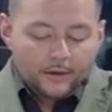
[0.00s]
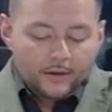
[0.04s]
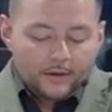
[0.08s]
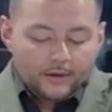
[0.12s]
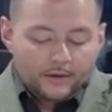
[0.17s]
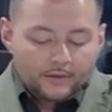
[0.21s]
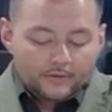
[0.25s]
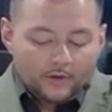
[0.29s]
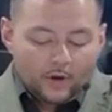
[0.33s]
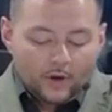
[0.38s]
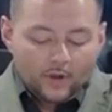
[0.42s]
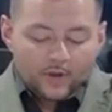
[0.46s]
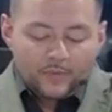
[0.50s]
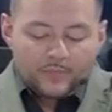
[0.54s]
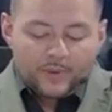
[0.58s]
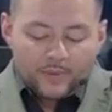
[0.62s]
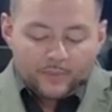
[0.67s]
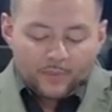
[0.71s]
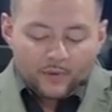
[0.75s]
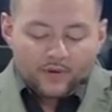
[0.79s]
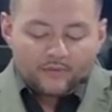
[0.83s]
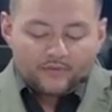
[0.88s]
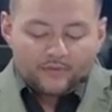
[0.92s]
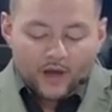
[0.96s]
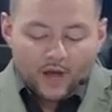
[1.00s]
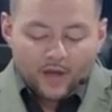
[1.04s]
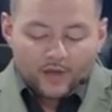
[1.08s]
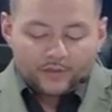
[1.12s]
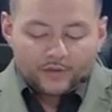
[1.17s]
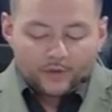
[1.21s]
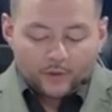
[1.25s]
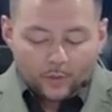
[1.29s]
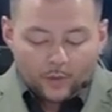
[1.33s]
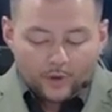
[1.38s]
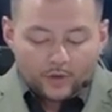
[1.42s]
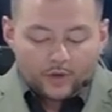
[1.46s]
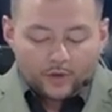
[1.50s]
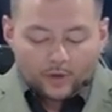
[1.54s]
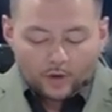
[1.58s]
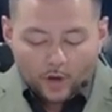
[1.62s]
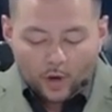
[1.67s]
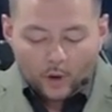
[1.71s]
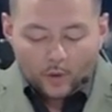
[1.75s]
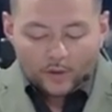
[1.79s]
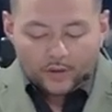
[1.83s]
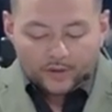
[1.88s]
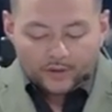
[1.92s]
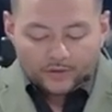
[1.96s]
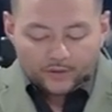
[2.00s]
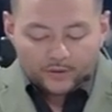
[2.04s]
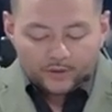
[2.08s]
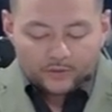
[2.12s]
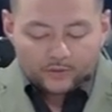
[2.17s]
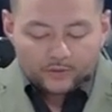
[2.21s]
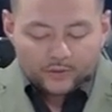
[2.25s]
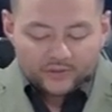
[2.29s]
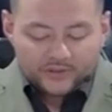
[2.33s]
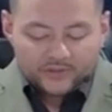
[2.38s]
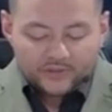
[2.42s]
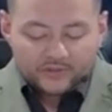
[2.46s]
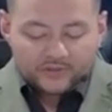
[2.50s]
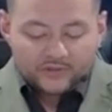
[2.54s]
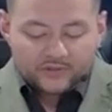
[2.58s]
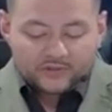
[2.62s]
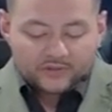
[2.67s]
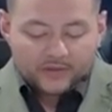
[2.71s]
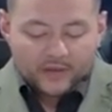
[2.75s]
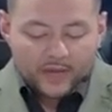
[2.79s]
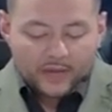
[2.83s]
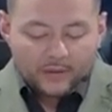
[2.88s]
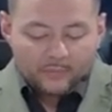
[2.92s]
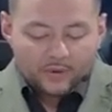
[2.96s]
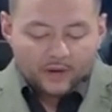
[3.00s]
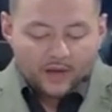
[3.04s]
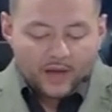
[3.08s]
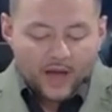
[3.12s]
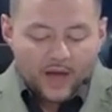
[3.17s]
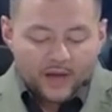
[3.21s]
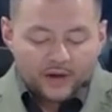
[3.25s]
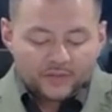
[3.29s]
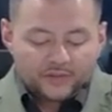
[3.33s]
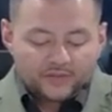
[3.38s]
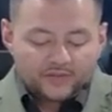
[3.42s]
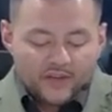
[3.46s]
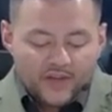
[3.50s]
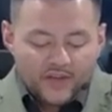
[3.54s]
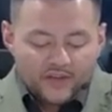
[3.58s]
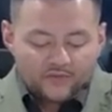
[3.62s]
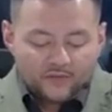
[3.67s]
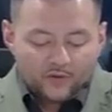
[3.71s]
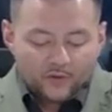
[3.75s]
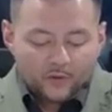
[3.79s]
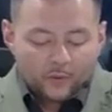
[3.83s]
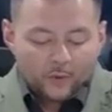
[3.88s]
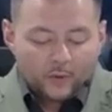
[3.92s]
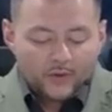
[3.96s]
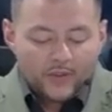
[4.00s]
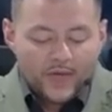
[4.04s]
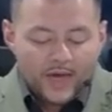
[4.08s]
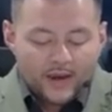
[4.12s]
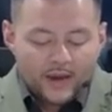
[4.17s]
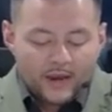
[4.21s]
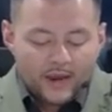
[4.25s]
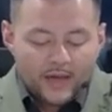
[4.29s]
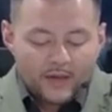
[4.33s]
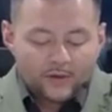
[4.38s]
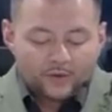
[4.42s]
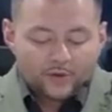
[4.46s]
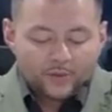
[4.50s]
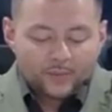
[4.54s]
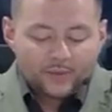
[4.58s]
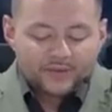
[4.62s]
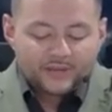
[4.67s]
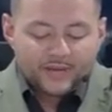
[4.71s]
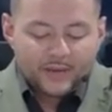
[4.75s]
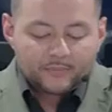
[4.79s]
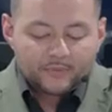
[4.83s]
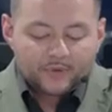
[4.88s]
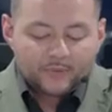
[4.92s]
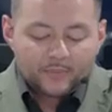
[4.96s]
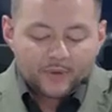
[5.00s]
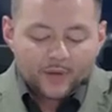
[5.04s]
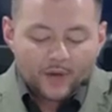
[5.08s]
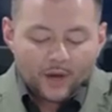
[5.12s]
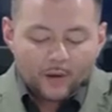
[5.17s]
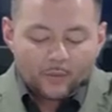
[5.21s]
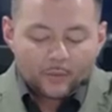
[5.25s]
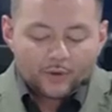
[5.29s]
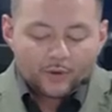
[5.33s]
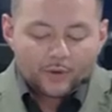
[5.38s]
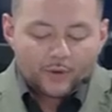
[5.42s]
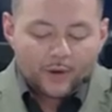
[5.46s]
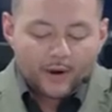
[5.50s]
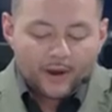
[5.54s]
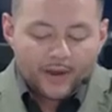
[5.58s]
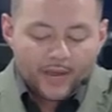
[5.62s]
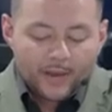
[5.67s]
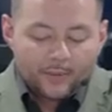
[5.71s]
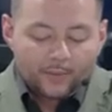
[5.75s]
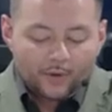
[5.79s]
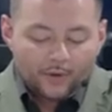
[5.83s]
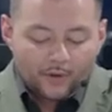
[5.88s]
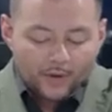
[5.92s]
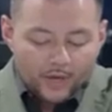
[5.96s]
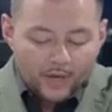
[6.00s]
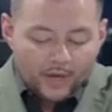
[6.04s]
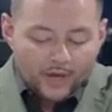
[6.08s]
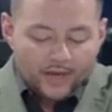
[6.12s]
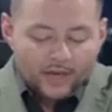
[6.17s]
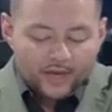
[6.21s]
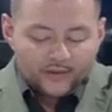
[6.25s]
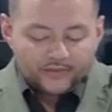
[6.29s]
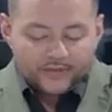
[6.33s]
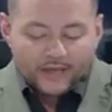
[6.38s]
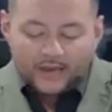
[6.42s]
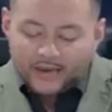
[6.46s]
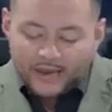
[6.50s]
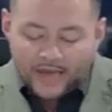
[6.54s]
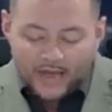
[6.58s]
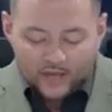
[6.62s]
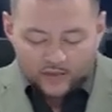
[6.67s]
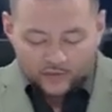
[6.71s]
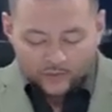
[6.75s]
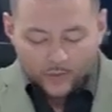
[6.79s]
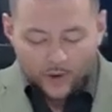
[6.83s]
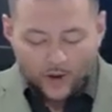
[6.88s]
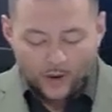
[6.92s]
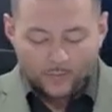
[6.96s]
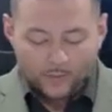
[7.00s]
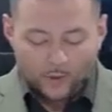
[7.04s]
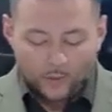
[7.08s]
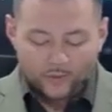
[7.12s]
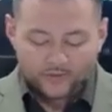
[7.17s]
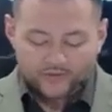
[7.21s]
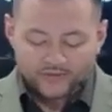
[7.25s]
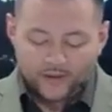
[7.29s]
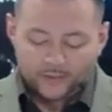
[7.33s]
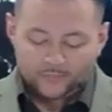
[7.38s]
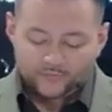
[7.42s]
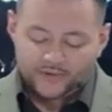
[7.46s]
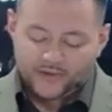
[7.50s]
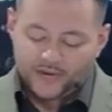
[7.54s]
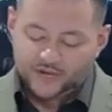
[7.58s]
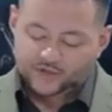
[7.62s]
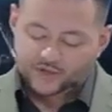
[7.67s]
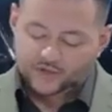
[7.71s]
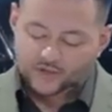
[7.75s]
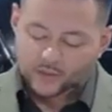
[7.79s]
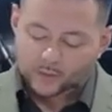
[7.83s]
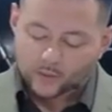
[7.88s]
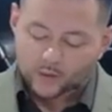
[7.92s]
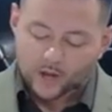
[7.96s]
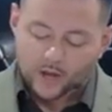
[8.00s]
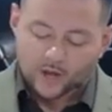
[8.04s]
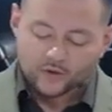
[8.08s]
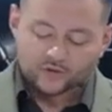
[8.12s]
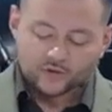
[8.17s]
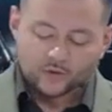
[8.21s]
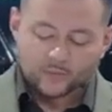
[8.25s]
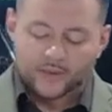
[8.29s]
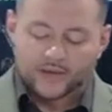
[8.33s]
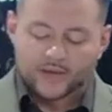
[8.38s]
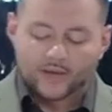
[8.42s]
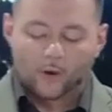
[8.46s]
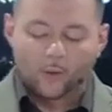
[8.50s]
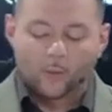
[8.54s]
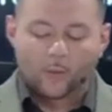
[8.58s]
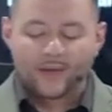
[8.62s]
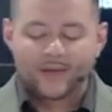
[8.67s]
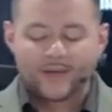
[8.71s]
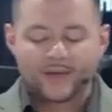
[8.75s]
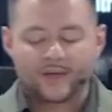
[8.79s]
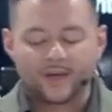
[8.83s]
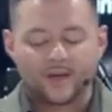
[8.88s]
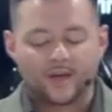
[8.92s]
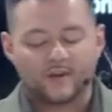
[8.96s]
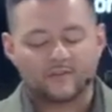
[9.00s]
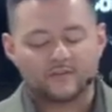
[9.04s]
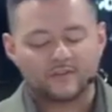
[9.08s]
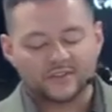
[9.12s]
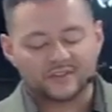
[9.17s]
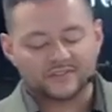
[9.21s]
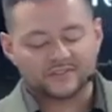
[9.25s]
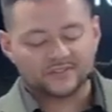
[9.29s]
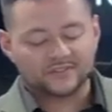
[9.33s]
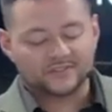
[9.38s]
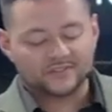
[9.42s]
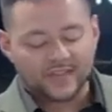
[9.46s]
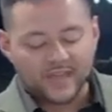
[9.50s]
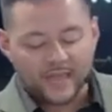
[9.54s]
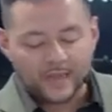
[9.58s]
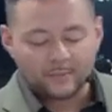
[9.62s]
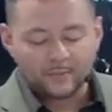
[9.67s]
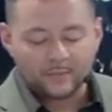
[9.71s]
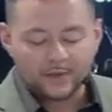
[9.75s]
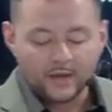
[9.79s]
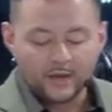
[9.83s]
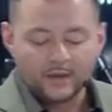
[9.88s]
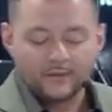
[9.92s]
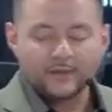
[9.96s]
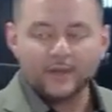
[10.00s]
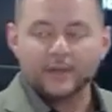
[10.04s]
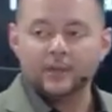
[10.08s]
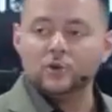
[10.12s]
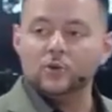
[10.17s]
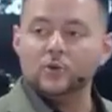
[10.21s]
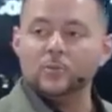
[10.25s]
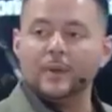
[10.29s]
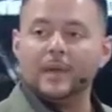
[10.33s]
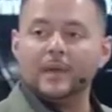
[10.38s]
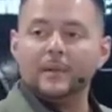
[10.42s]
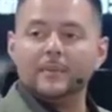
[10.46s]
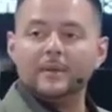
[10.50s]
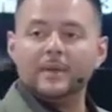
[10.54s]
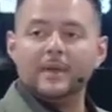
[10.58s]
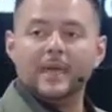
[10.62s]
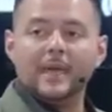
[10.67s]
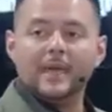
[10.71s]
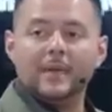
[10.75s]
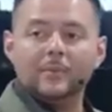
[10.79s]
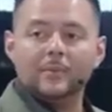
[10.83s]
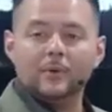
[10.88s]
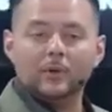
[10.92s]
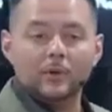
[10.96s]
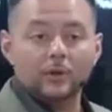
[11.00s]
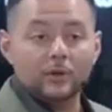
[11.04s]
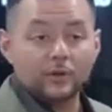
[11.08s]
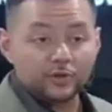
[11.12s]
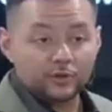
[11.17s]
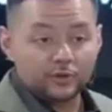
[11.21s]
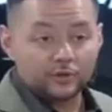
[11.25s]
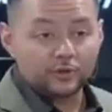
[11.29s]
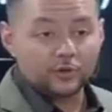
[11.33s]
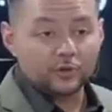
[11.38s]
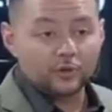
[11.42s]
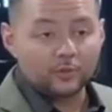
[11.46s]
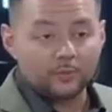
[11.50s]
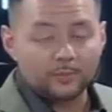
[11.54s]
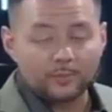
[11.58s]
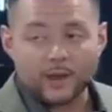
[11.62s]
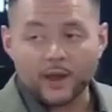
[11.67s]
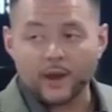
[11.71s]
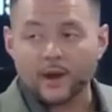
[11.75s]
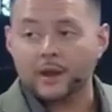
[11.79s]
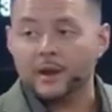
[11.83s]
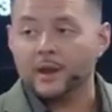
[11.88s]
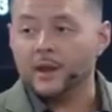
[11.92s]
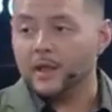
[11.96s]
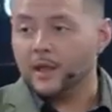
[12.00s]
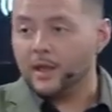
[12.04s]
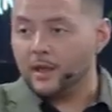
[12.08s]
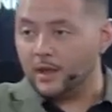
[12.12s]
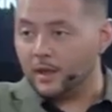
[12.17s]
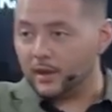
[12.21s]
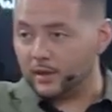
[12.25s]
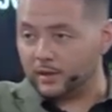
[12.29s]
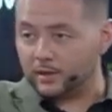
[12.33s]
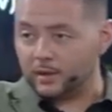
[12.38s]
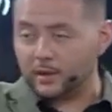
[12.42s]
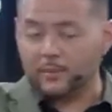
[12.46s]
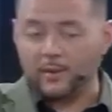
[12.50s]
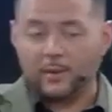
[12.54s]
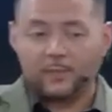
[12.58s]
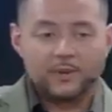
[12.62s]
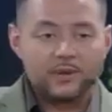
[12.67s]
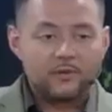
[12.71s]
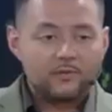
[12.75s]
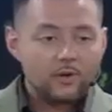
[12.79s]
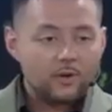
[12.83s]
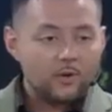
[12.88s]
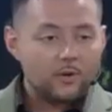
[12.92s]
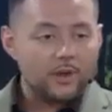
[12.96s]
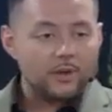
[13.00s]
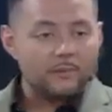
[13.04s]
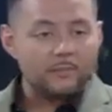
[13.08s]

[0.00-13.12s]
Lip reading: So other people have gone through what you're going through is what this is saying. But God is faithful, who will not allow you to be tempted beyond what you are able. Here's that last part. But with temptation, he will also make a way of escape that you may be able to bear it. Come up here real quick.